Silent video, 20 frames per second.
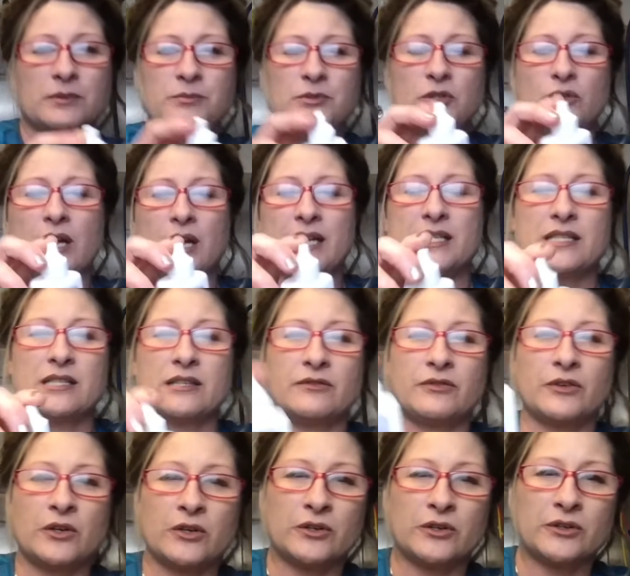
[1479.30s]
You guys have
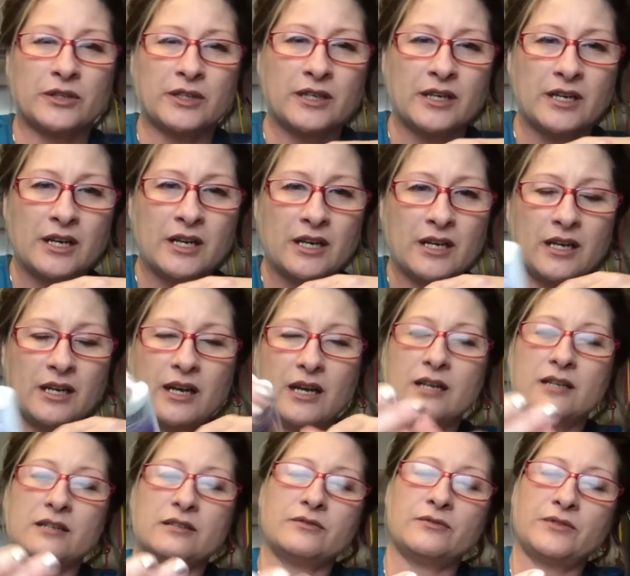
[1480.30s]
heard
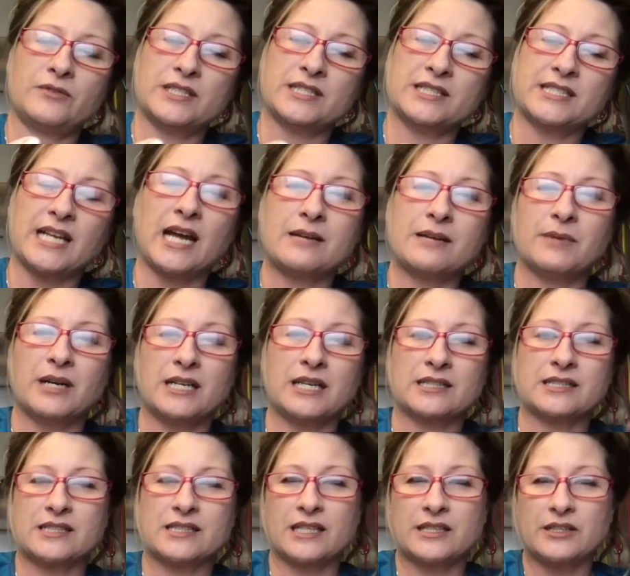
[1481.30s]
of
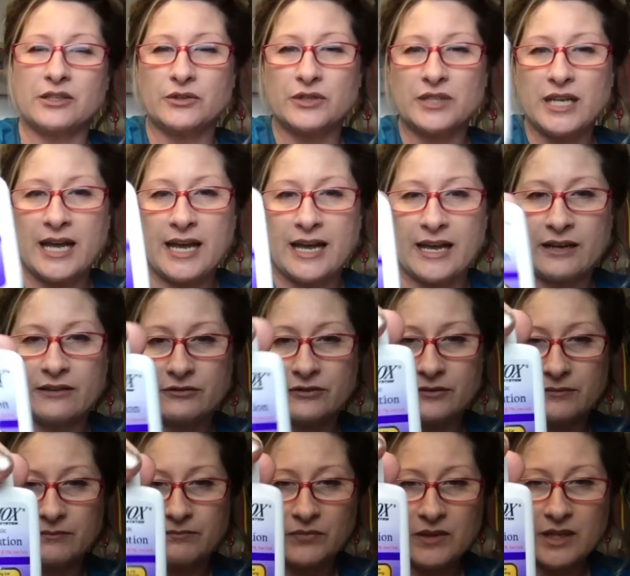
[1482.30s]
Zymox. I know you have.
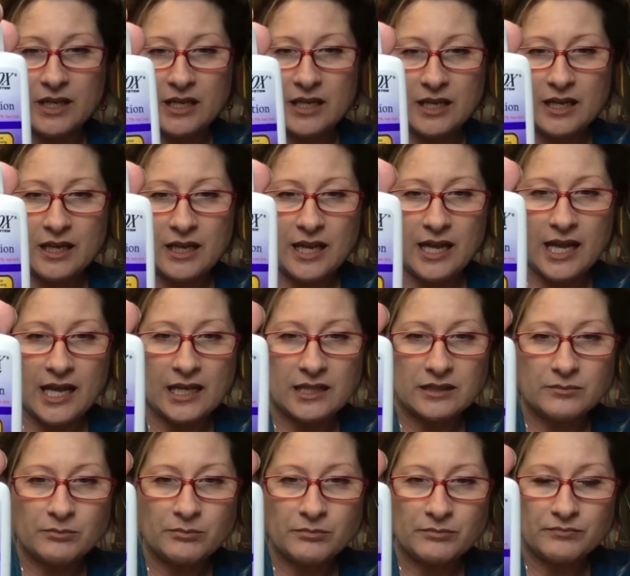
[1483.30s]

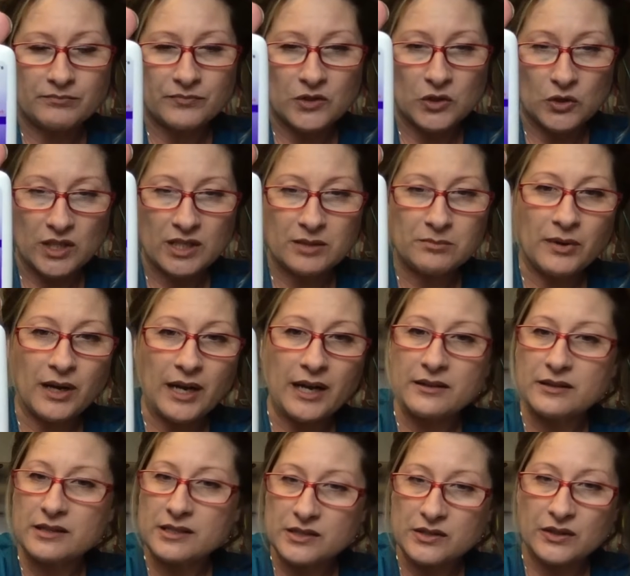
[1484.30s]
And you can buy
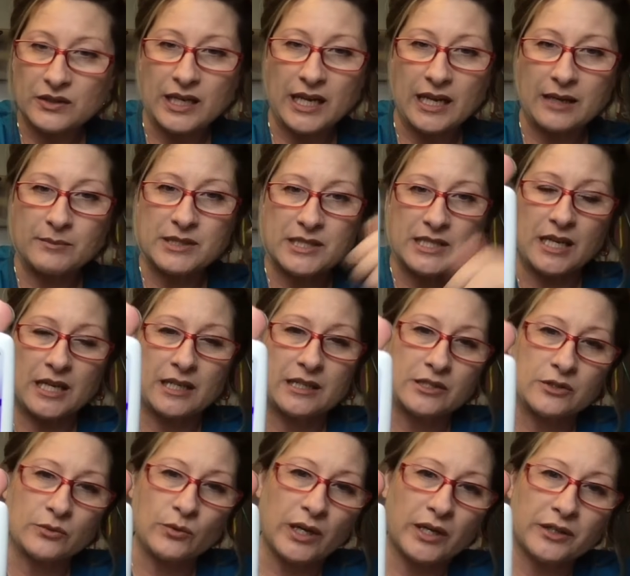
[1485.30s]
this on Amazon
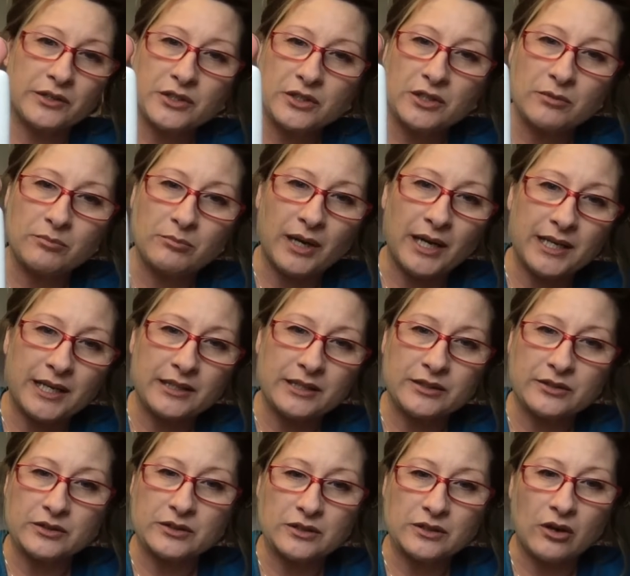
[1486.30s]
as well. You can buy it
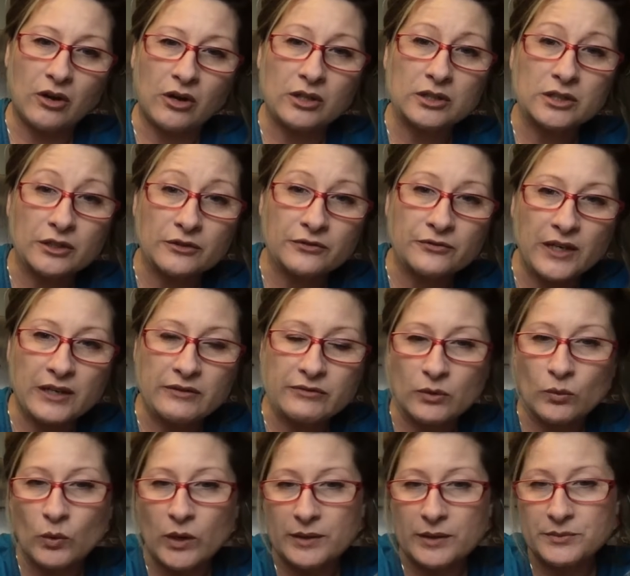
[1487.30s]
on all our
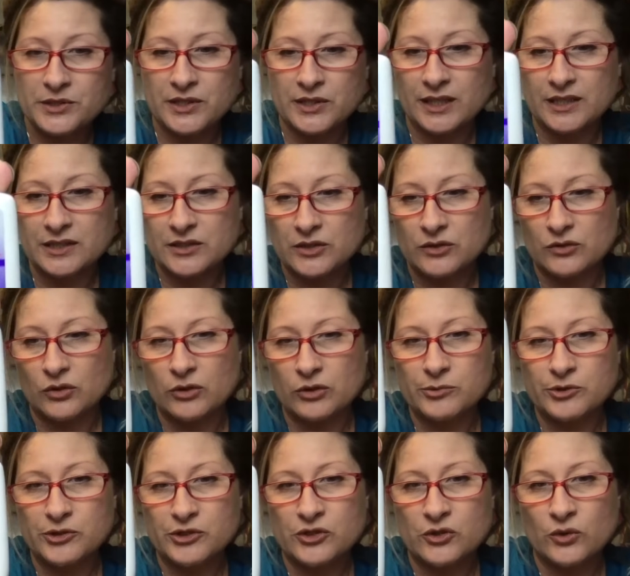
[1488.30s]
favorite websites. Your
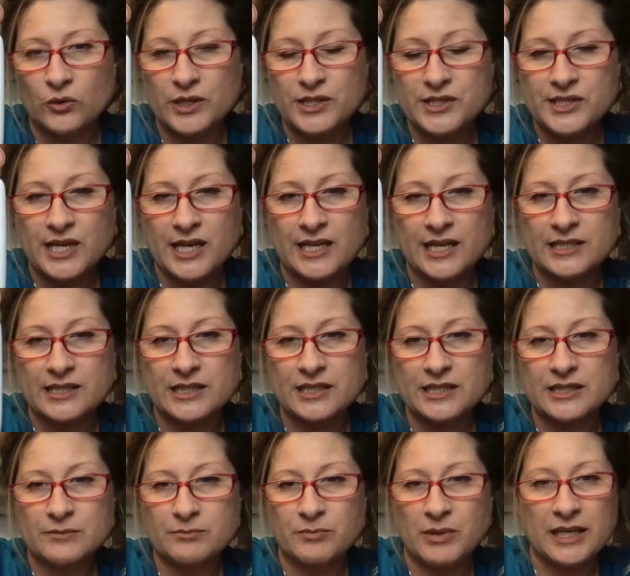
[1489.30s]
Groomer's Choice has
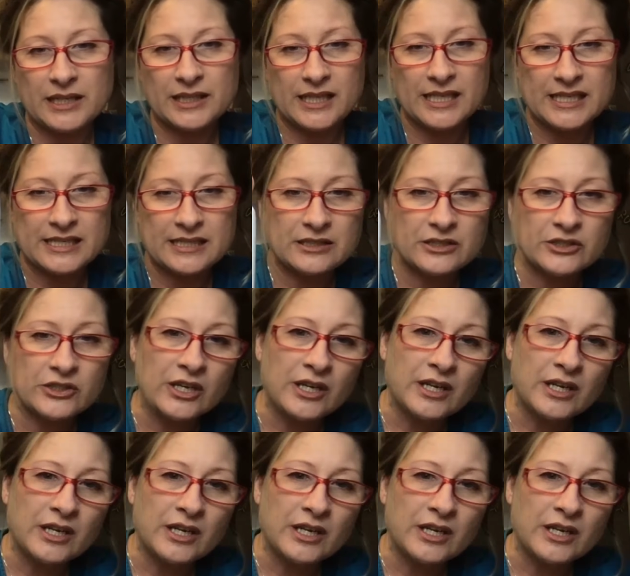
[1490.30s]
it, Pet Edge.